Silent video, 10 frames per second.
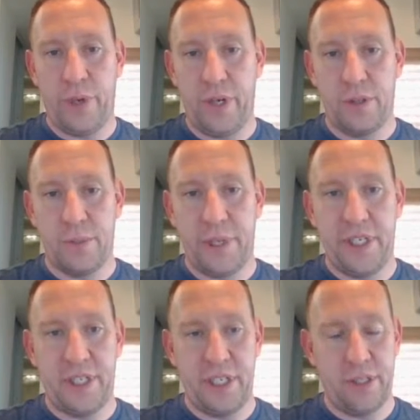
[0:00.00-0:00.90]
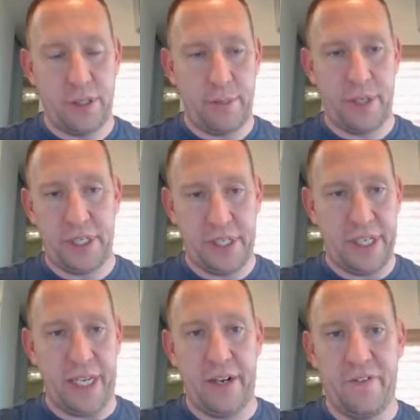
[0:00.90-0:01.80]
a Windows PC, so I'm going to
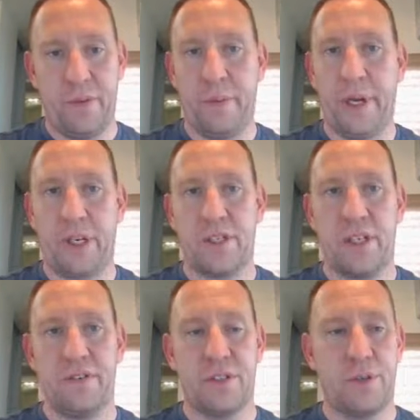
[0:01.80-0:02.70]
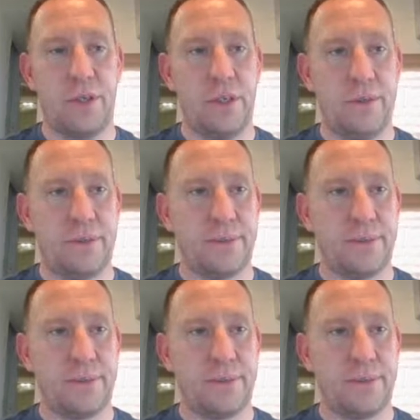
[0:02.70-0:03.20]
say get it from the Microsoft Store.